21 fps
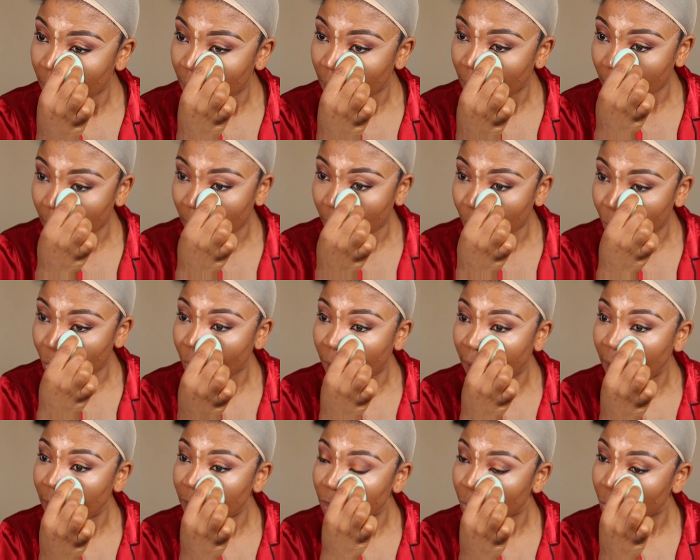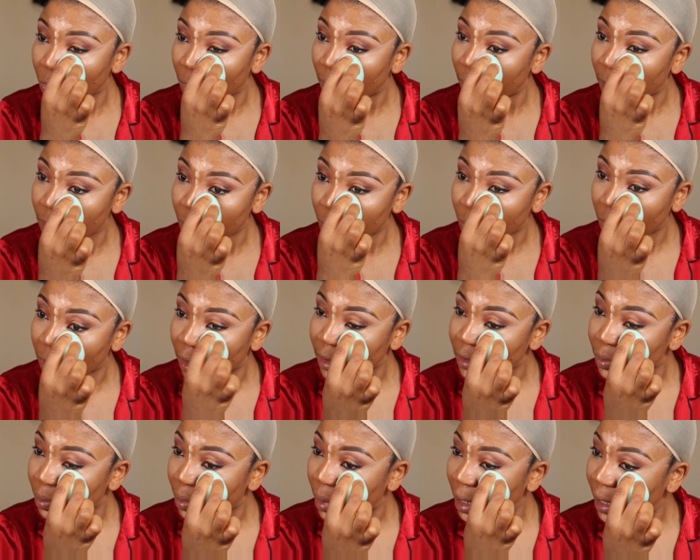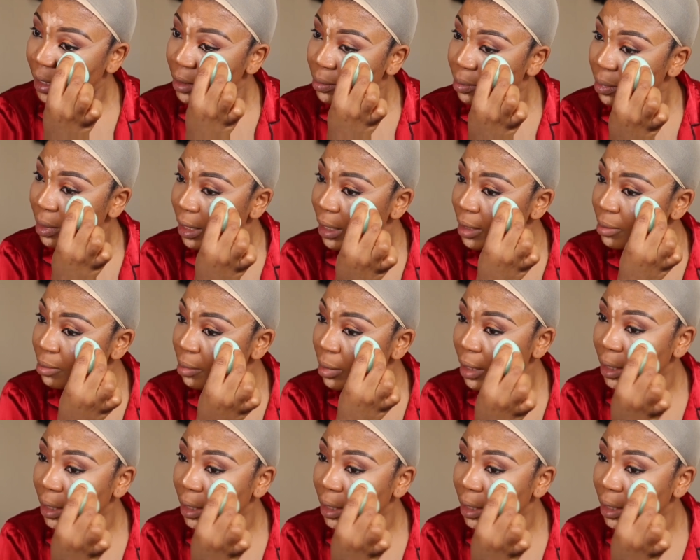Then press, press, press, blend, blend,